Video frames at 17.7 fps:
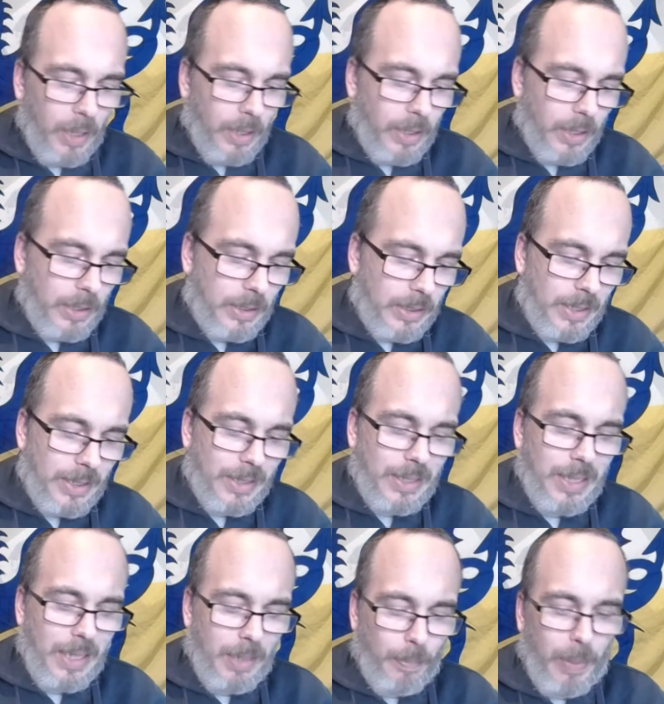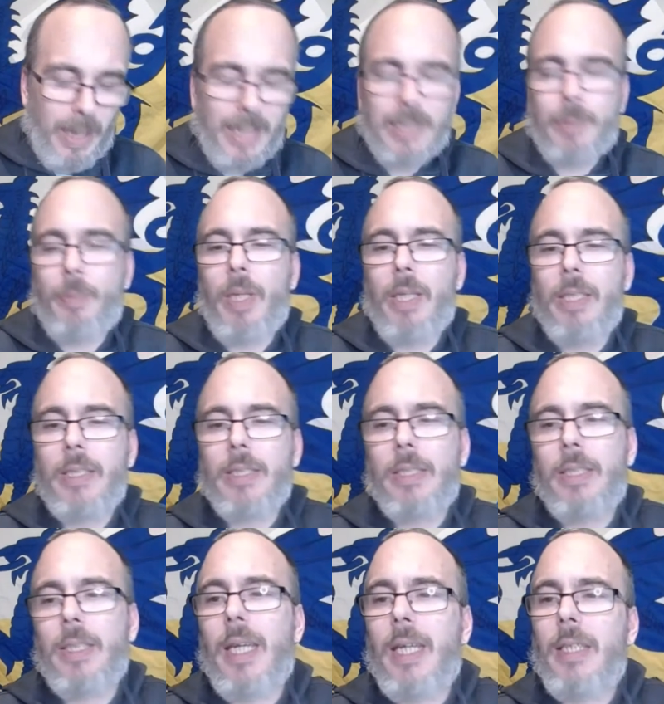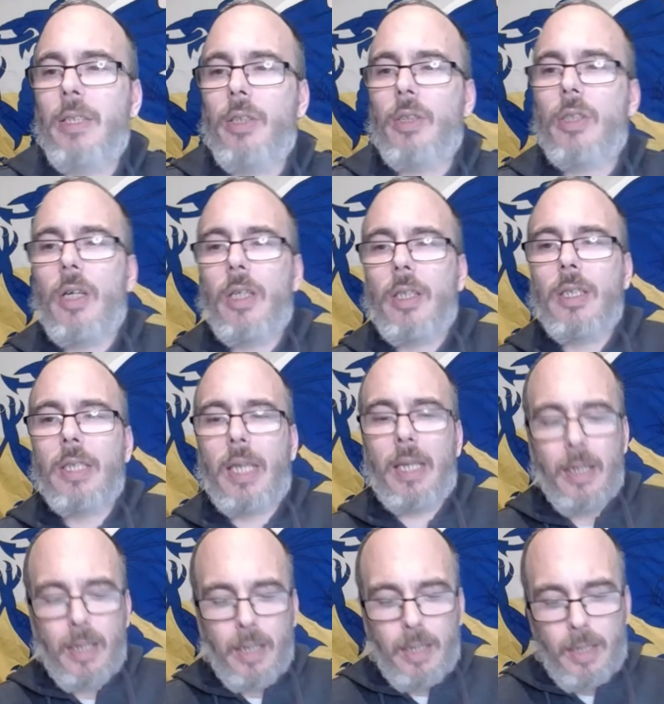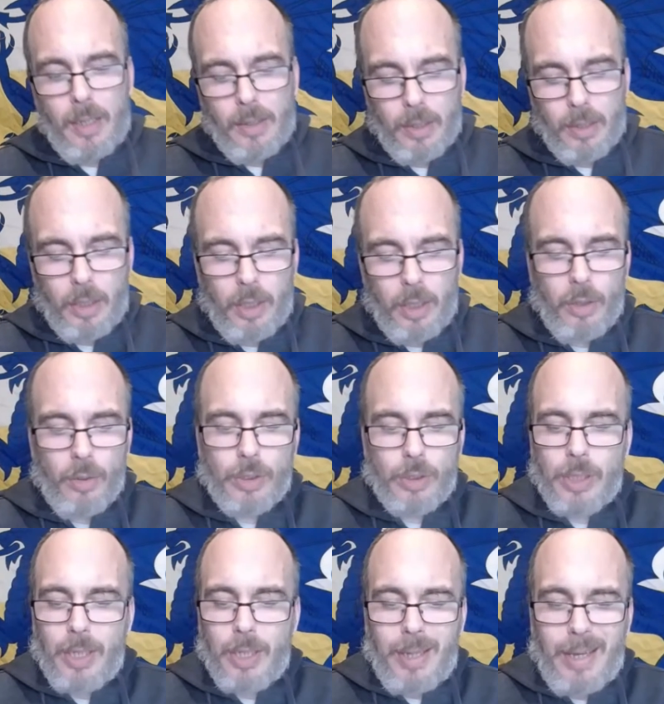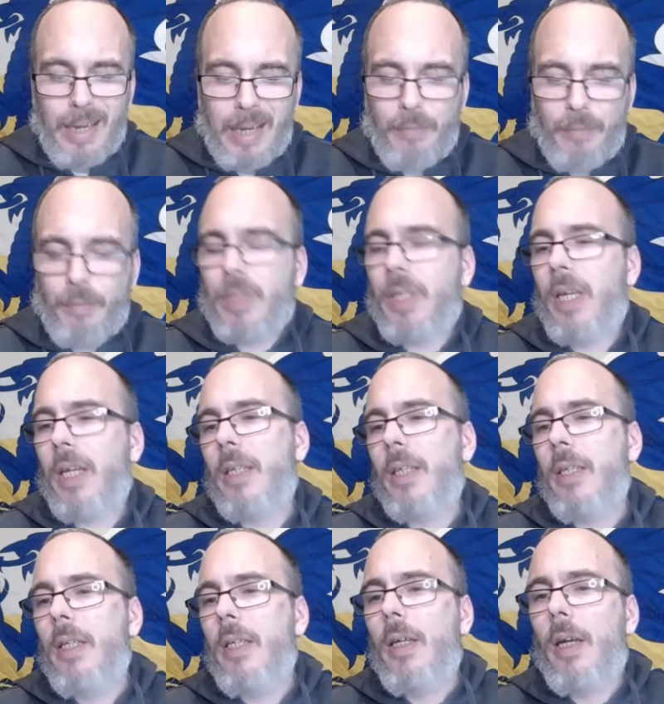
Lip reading: This is the best place to get your content, the news, everything.